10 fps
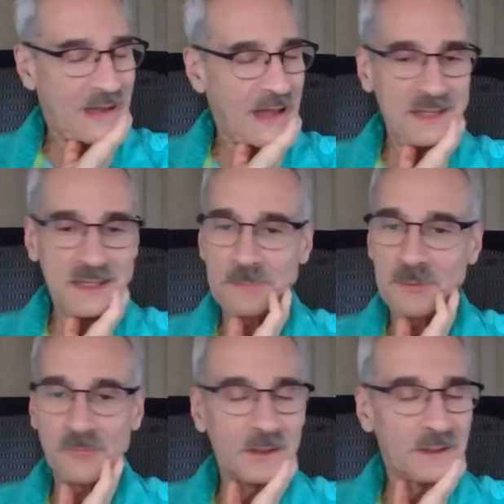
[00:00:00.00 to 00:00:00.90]
I keep
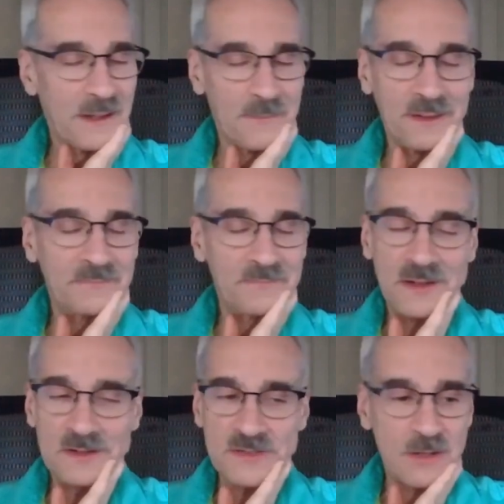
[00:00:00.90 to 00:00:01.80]
it really, I mean,
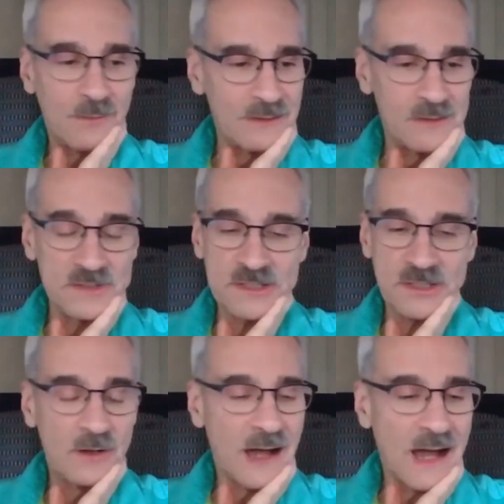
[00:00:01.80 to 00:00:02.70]
years ago I used
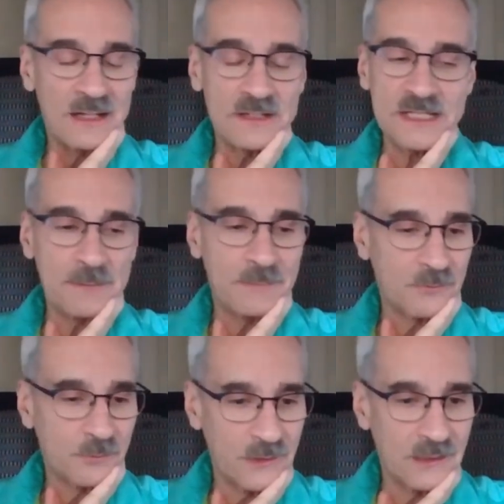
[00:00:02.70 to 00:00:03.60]
to, I just keep it
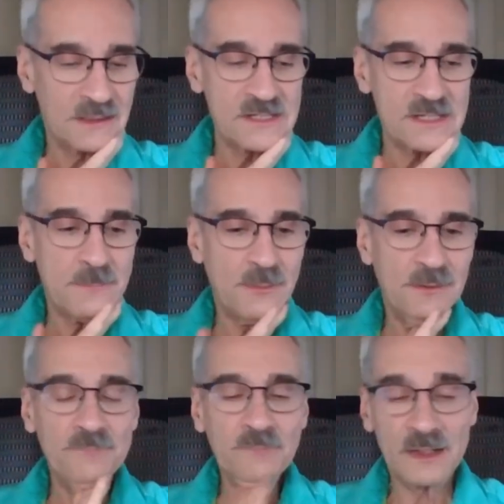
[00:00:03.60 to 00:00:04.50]
really simple.